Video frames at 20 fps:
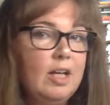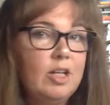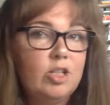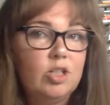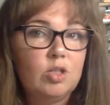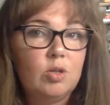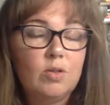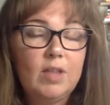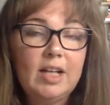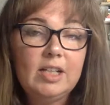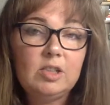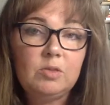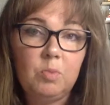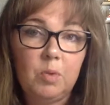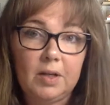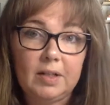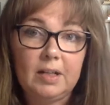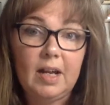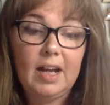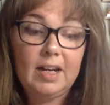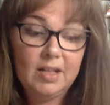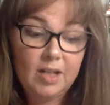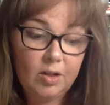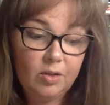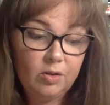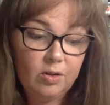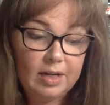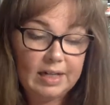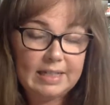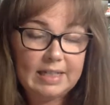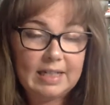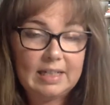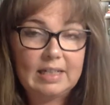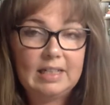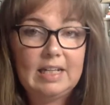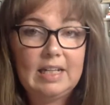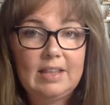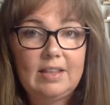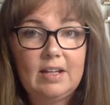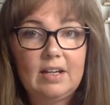So that's another
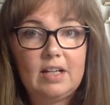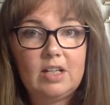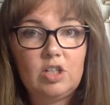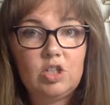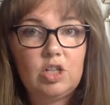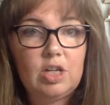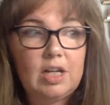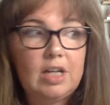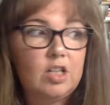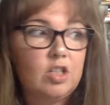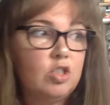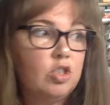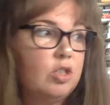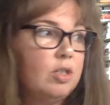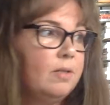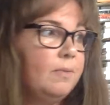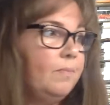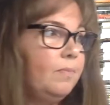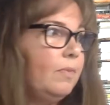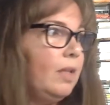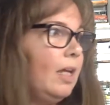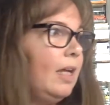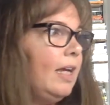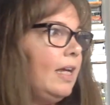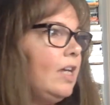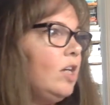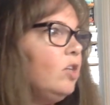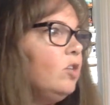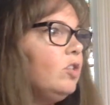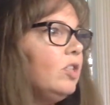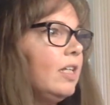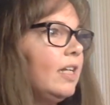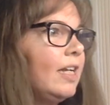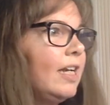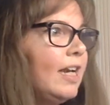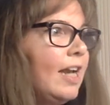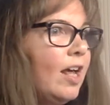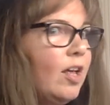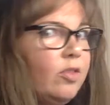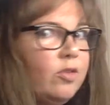identity that I changed. Here's
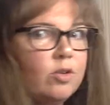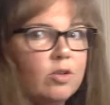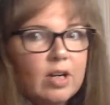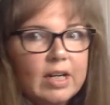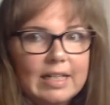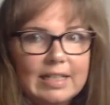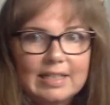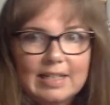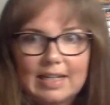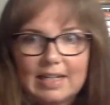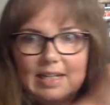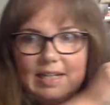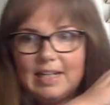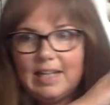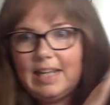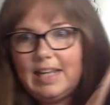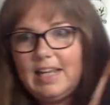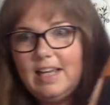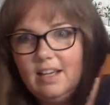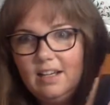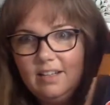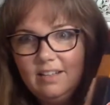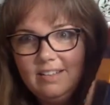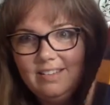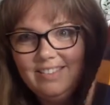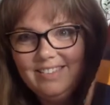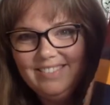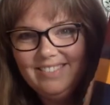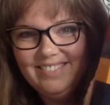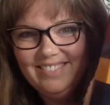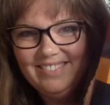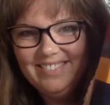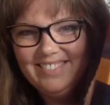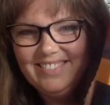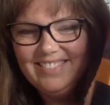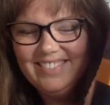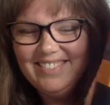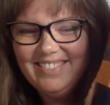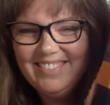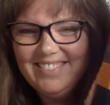another identity.
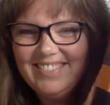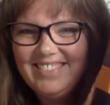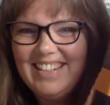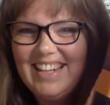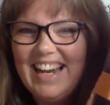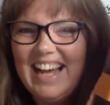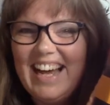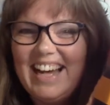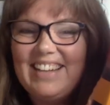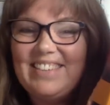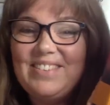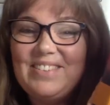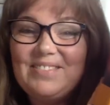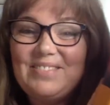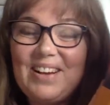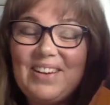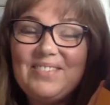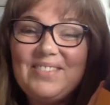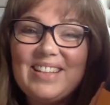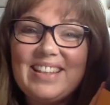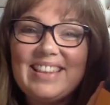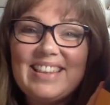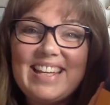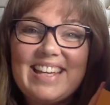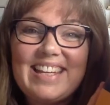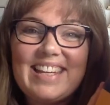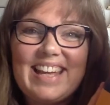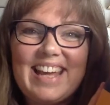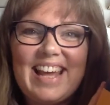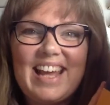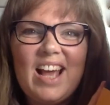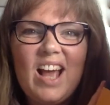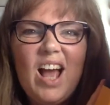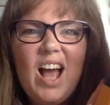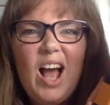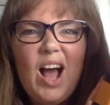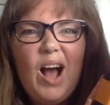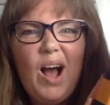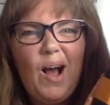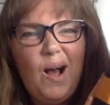Now you might be thinking,
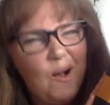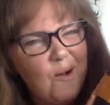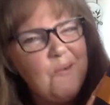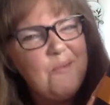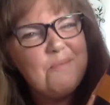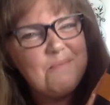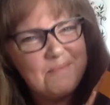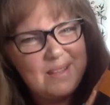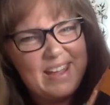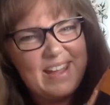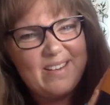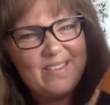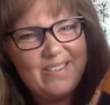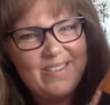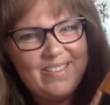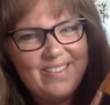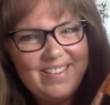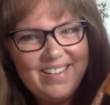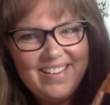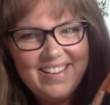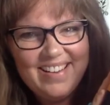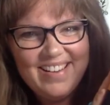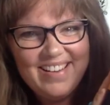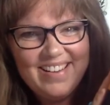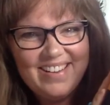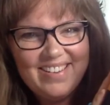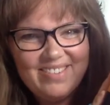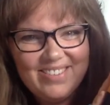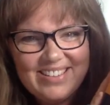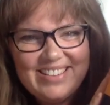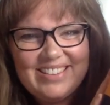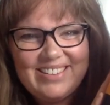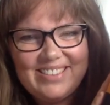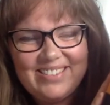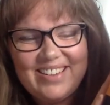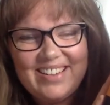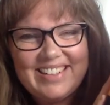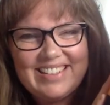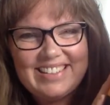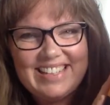oatmeal? What's
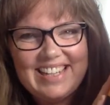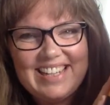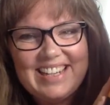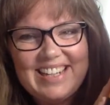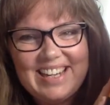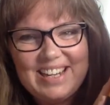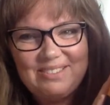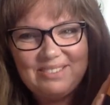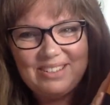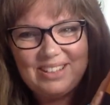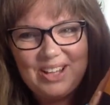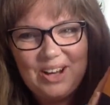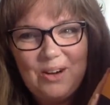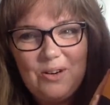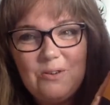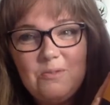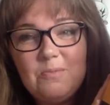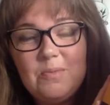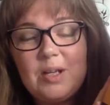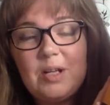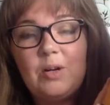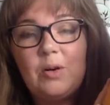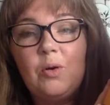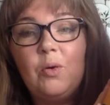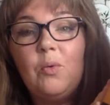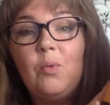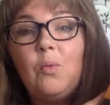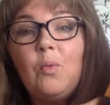your identity with oatmeal?